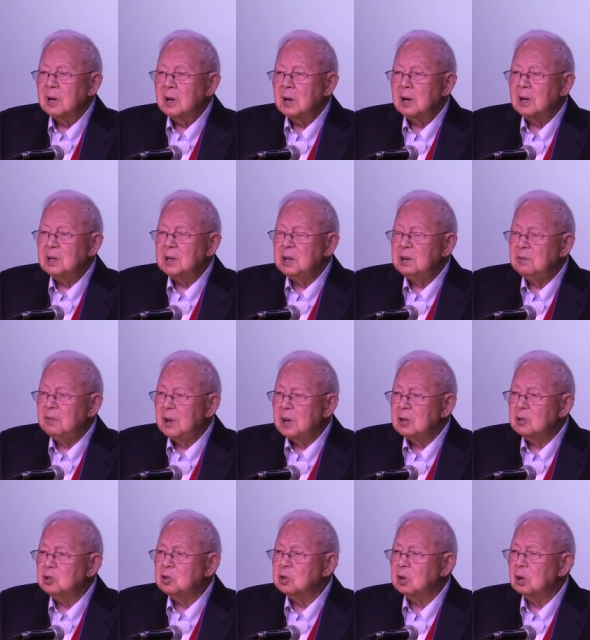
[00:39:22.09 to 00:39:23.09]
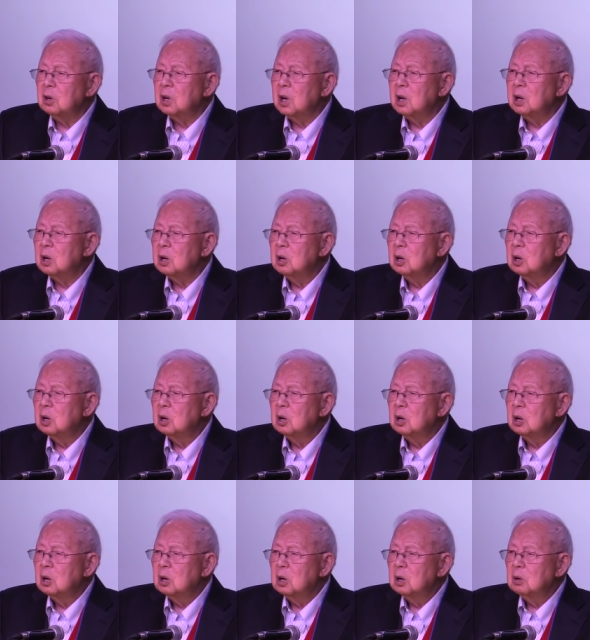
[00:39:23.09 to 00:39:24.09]
And eventually,
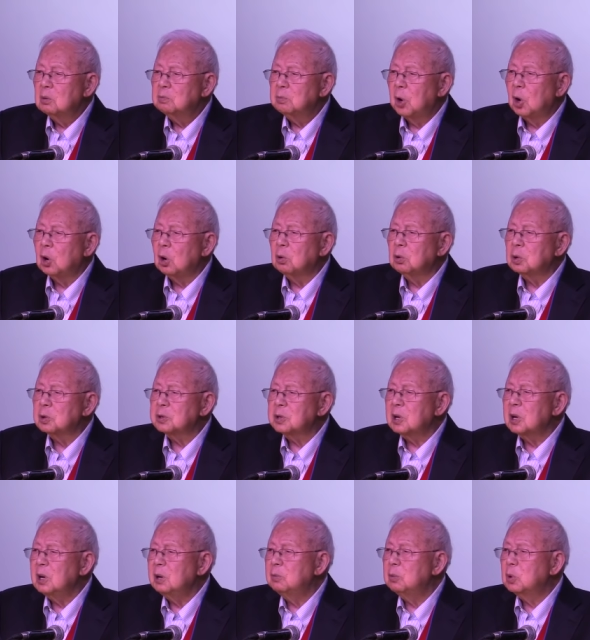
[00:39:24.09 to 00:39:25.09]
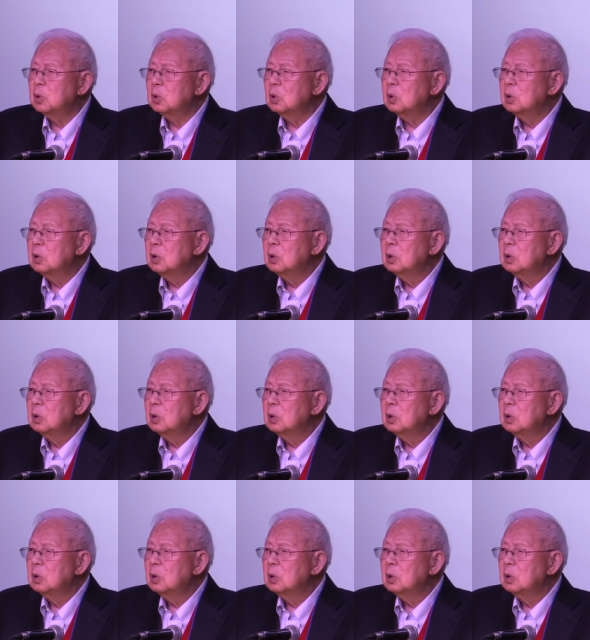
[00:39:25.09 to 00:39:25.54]
Paul was able